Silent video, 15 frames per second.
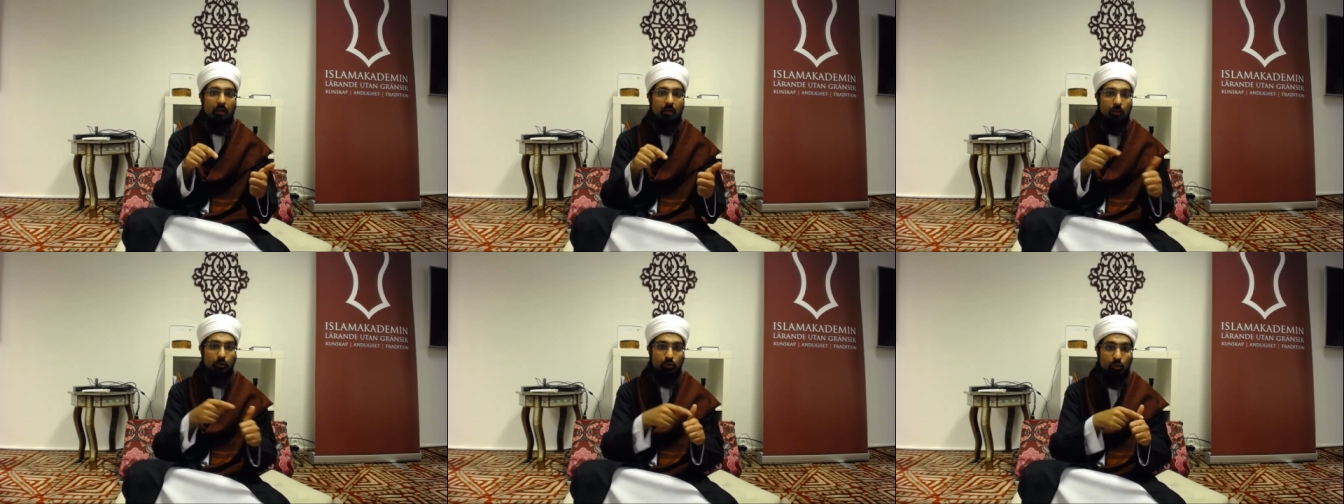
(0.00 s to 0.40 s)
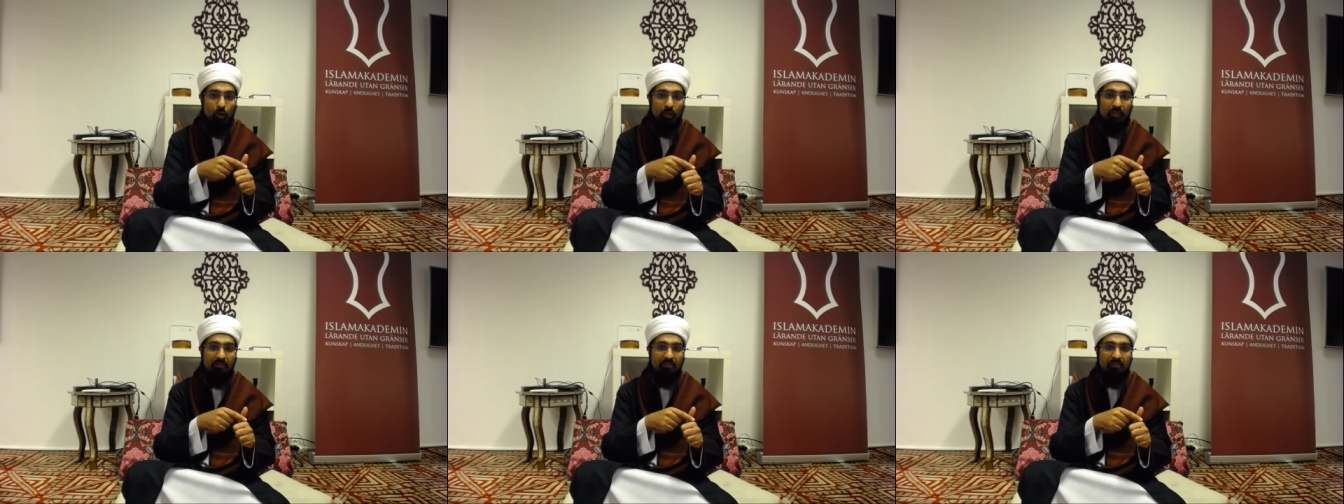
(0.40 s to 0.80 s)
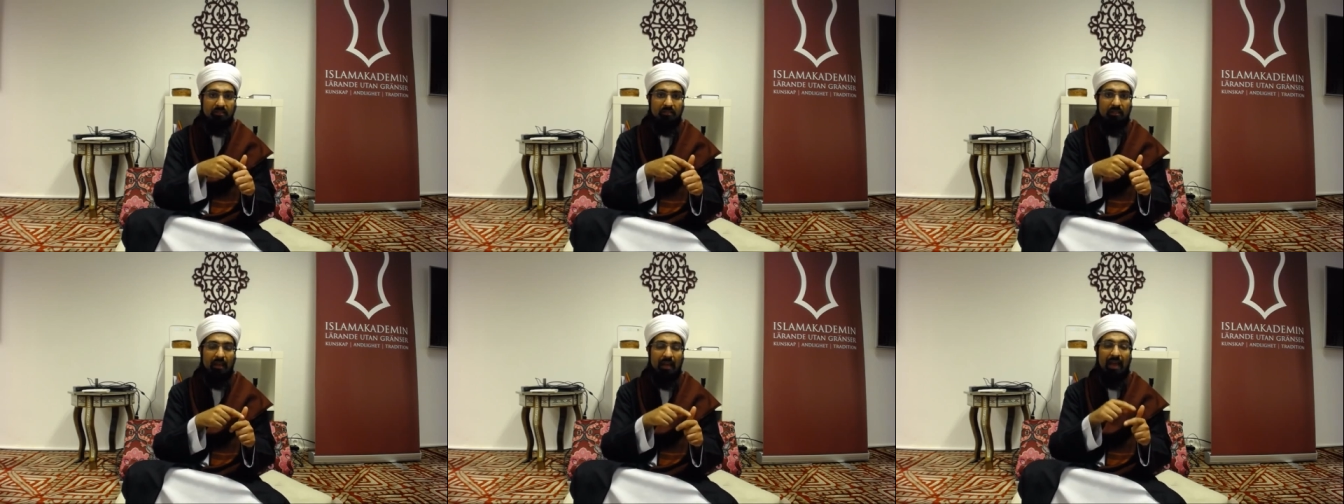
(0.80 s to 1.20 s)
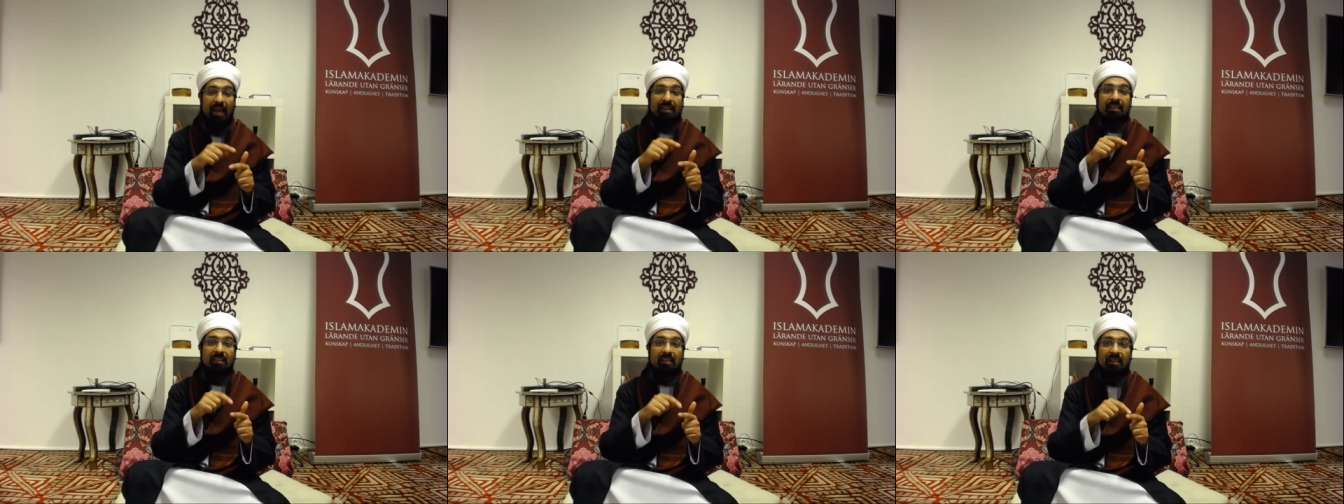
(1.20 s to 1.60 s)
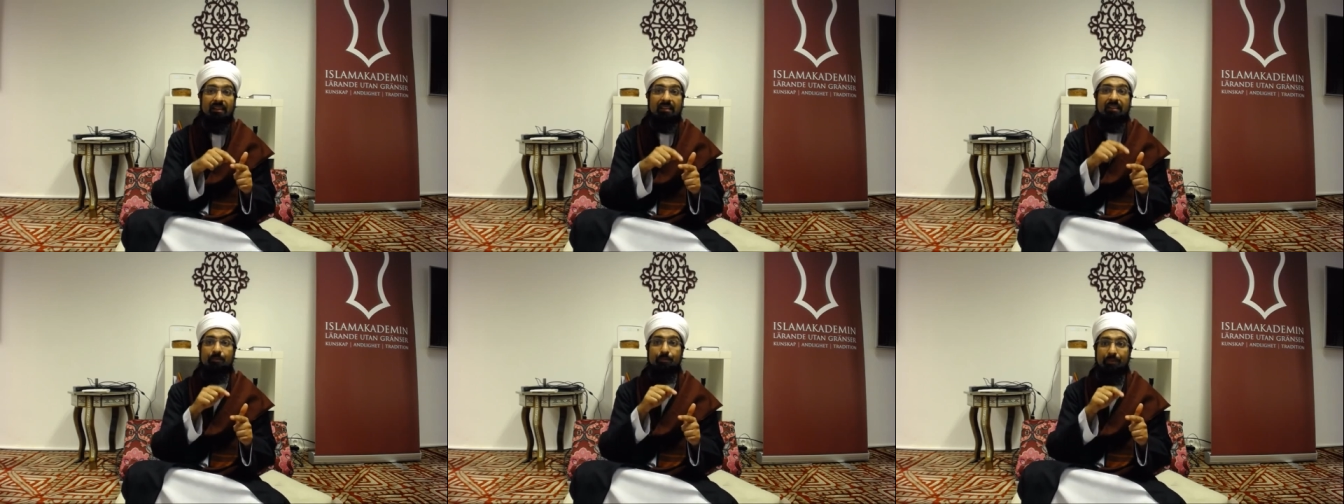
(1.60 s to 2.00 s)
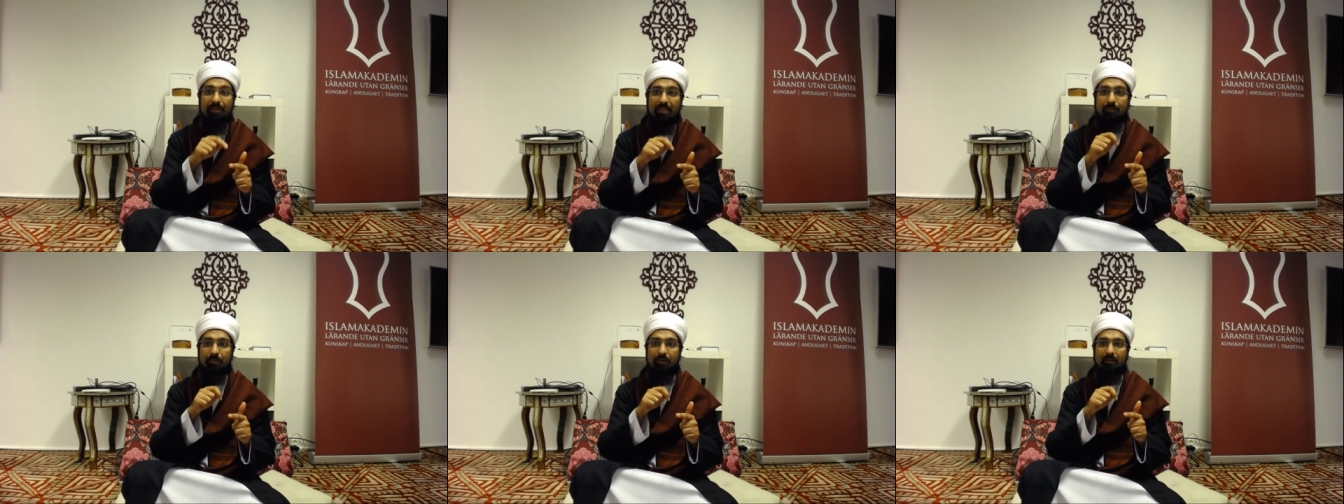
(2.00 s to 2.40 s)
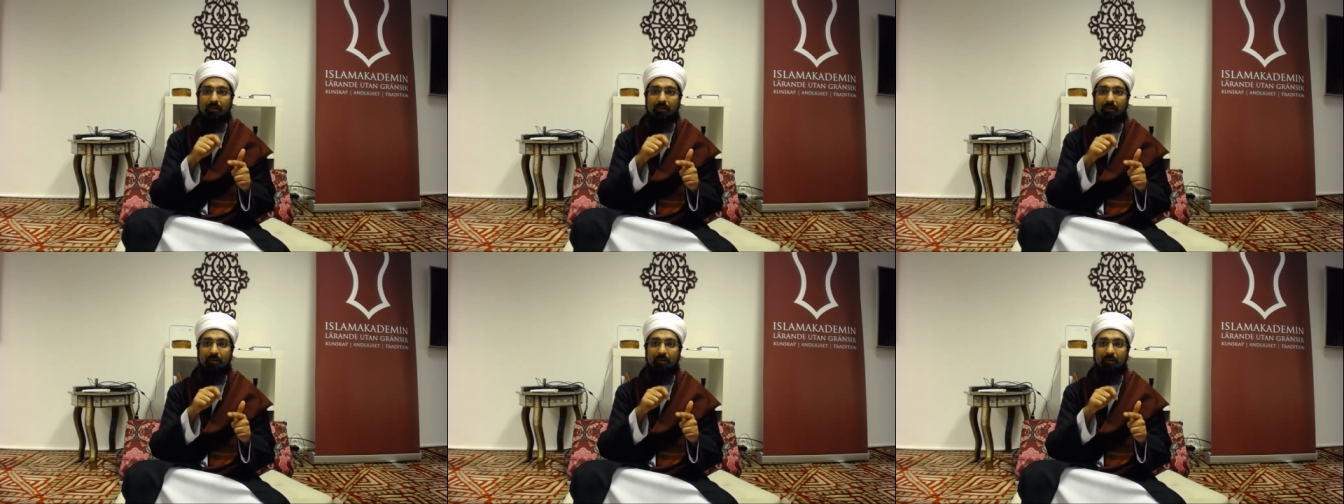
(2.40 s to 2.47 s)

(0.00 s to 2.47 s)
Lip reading: scholars and learned people.